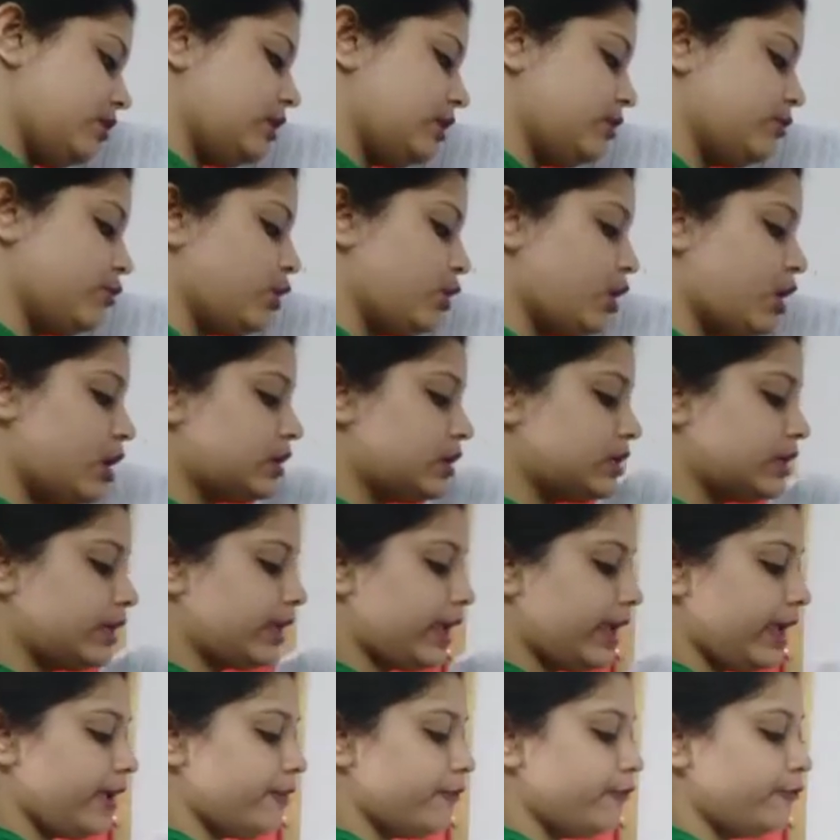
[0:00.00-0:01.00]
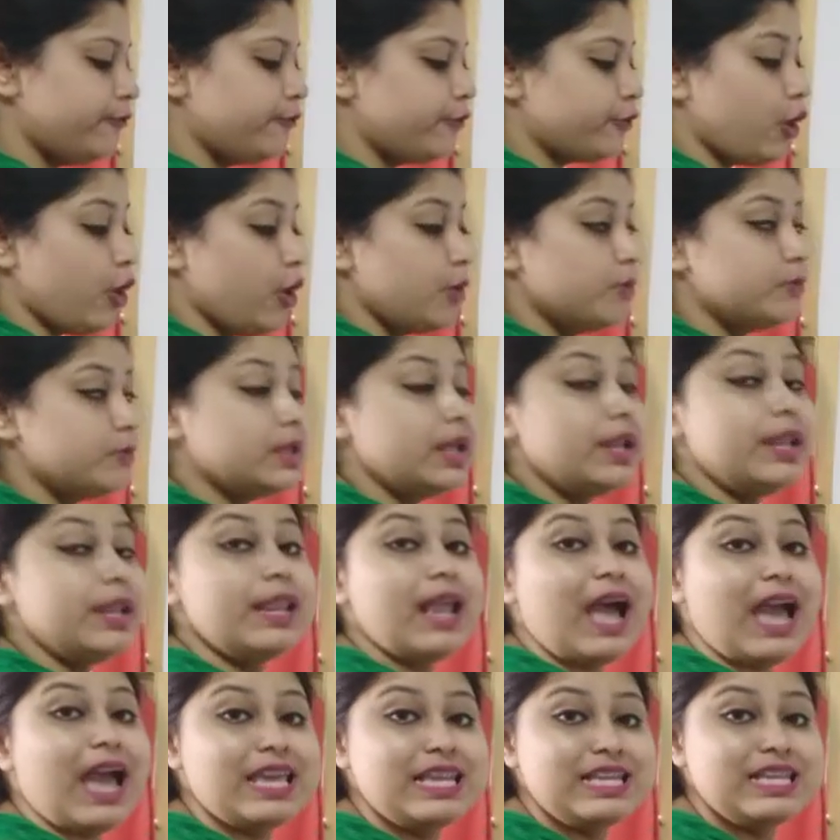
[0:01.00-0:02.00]
word came from the
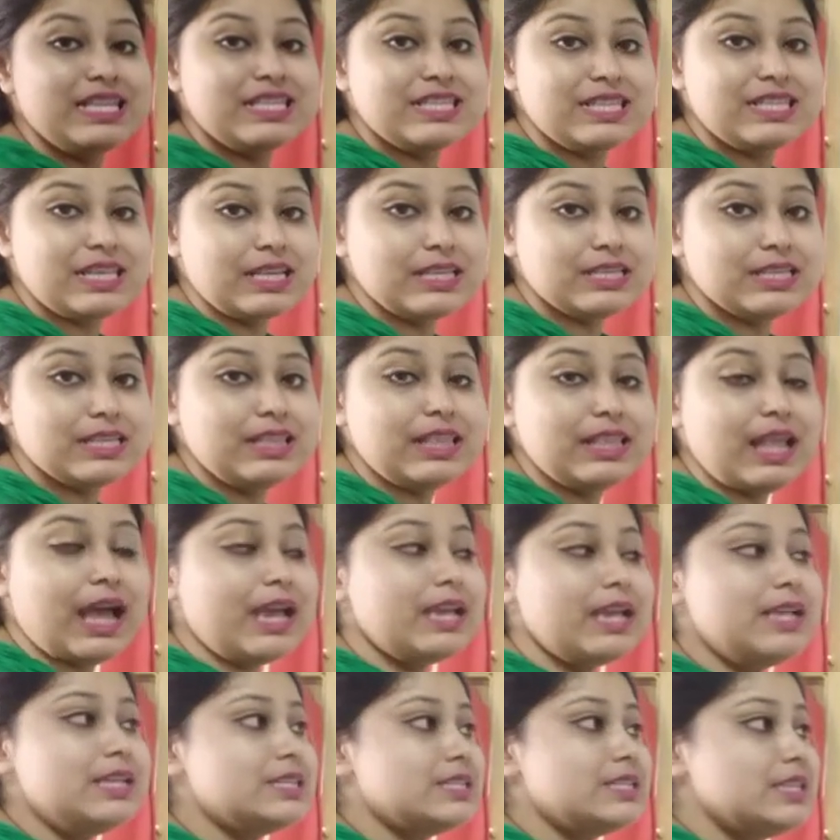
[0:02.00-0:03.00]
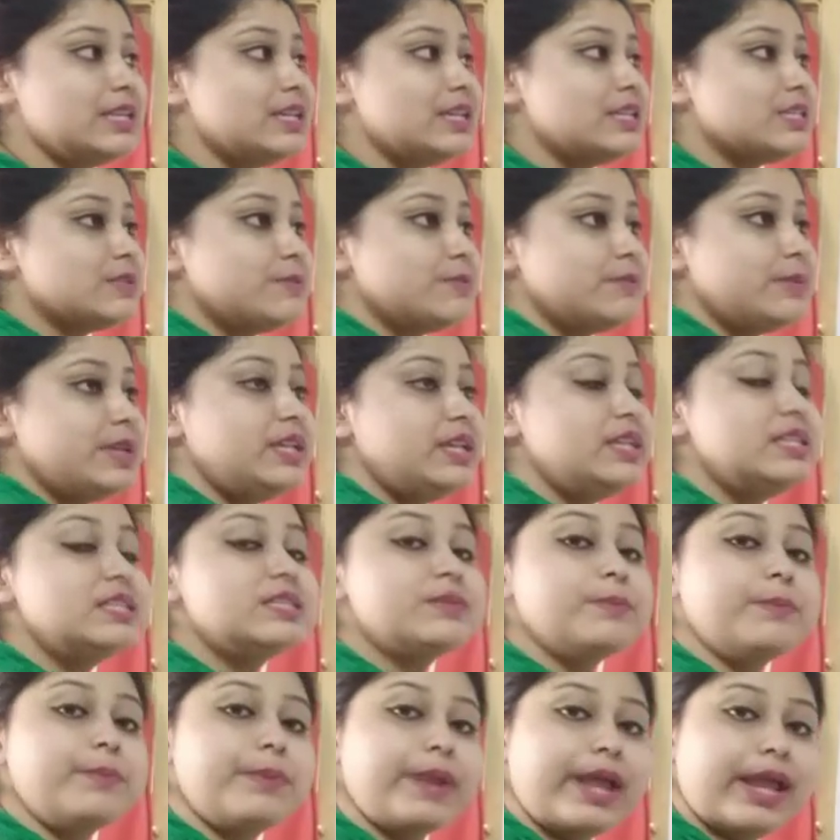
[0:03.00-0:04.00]
lysis. Lysis
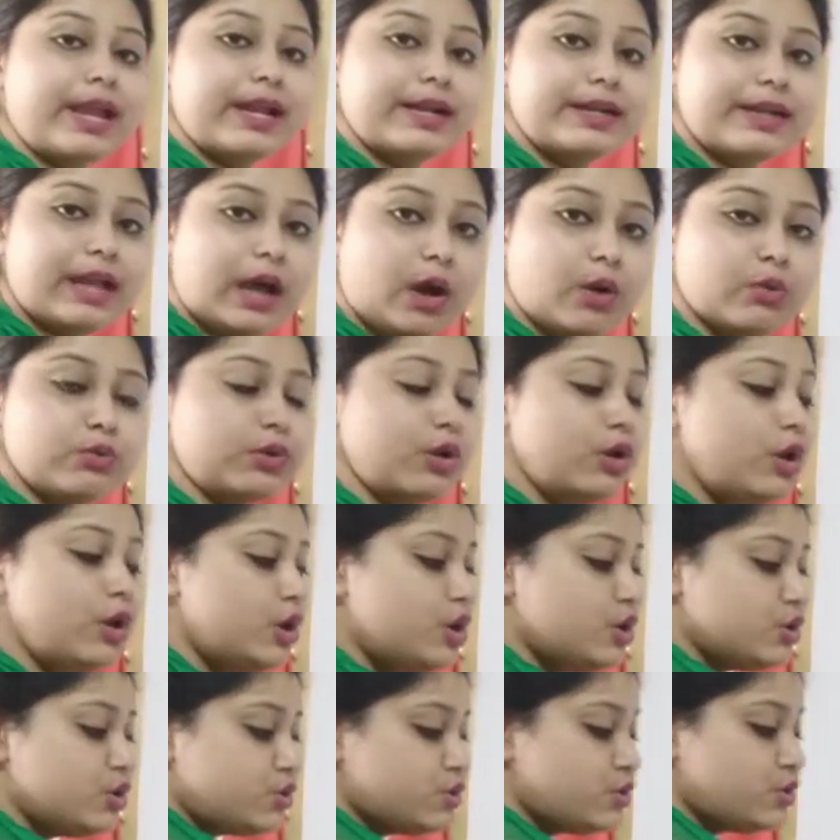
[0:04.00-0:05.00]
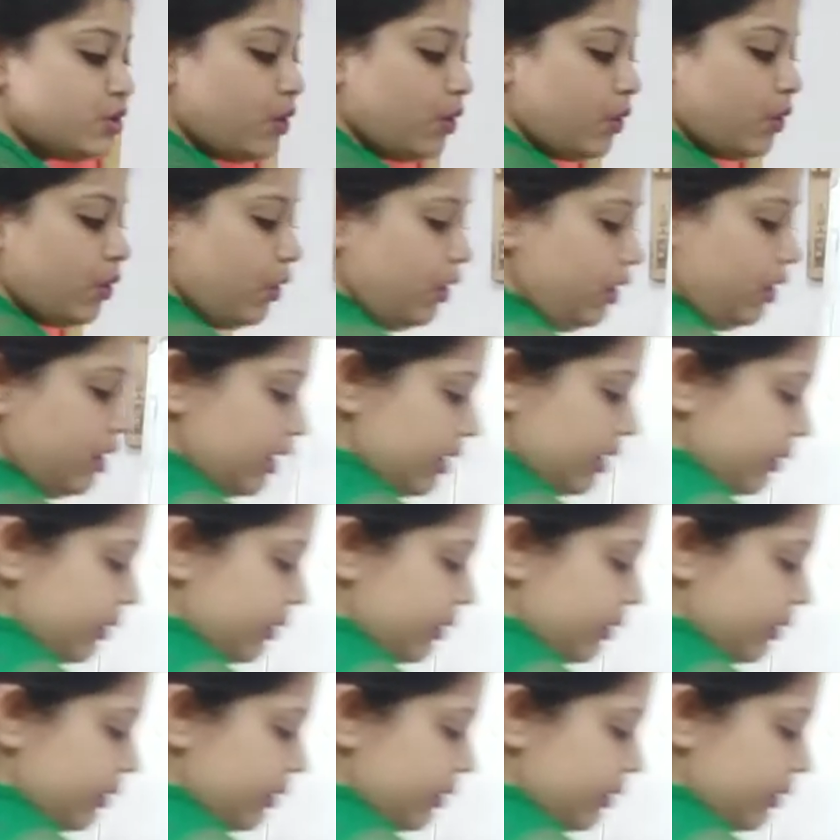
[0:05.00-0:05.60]
means breakdown. So